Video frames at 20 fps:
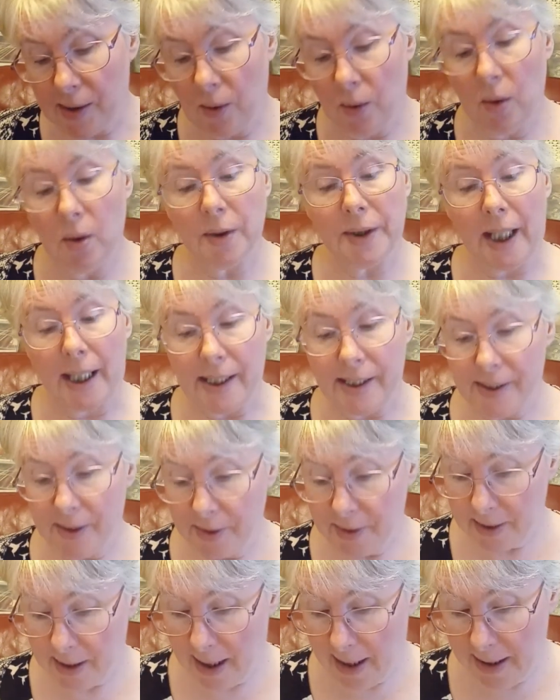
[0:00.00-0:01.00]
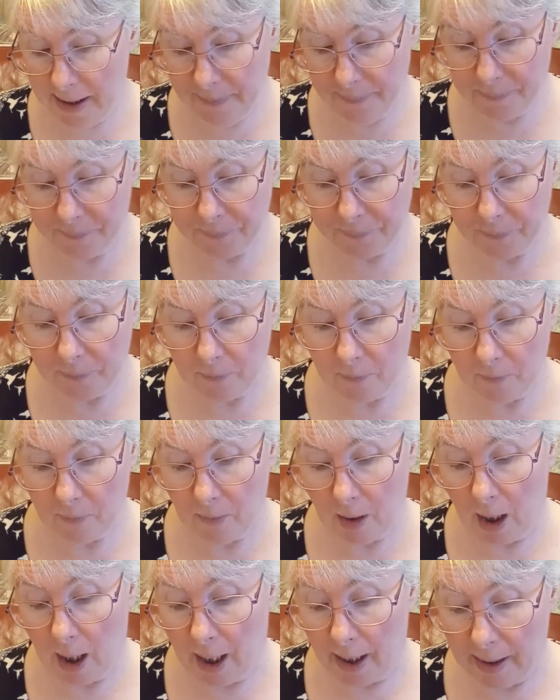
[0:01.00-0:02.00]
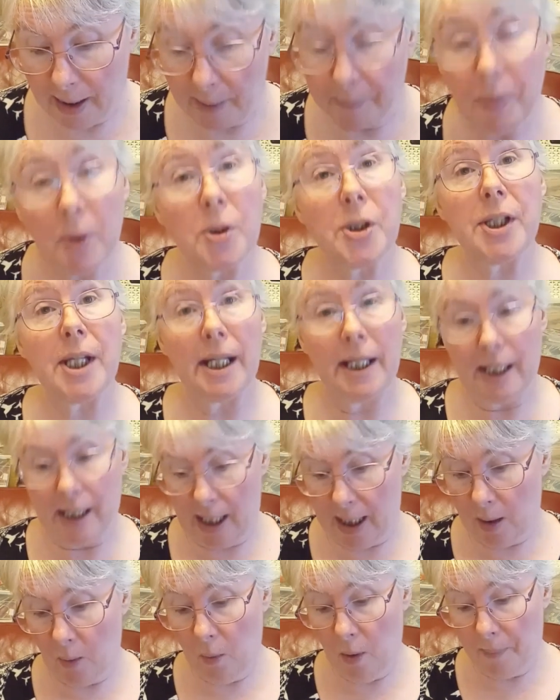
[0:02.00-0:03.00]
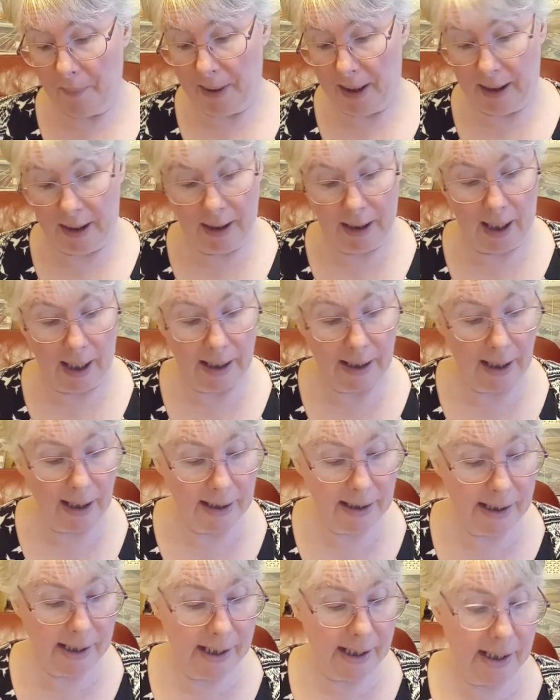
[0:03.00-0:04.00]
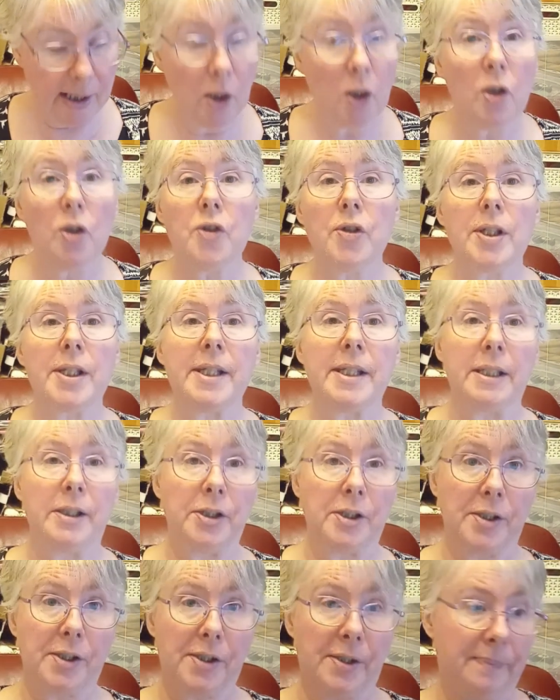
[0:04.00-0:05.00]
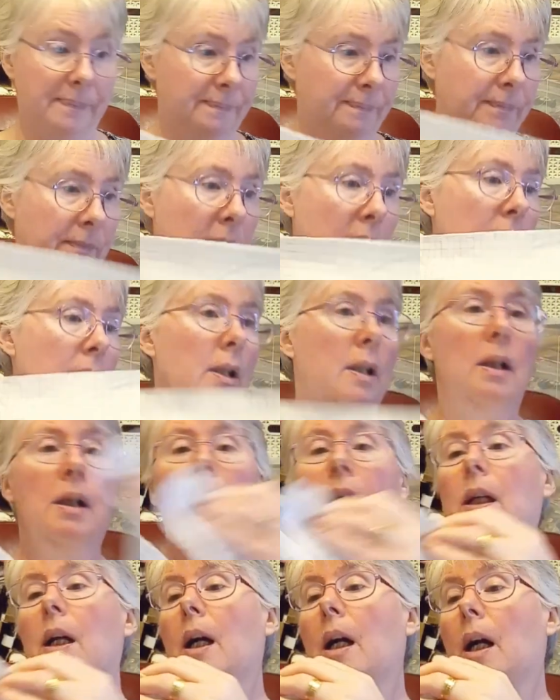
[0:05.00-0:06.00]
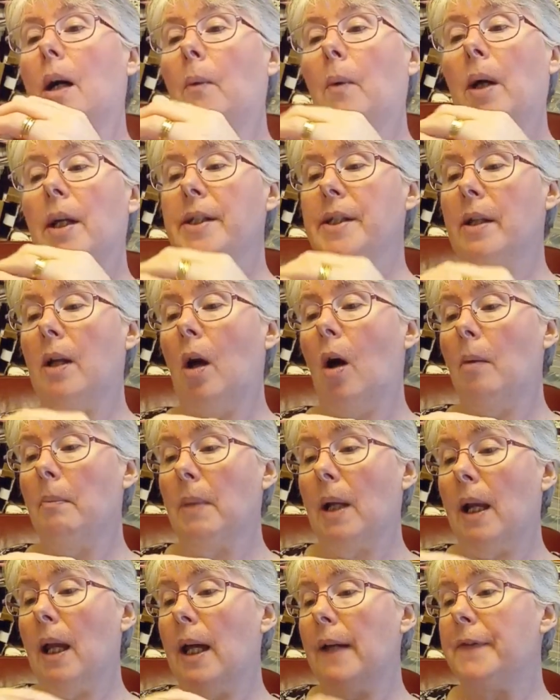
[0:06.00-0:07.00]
all day Sunday, and I put in a whopping 1,900 stitches. I worked on it on my live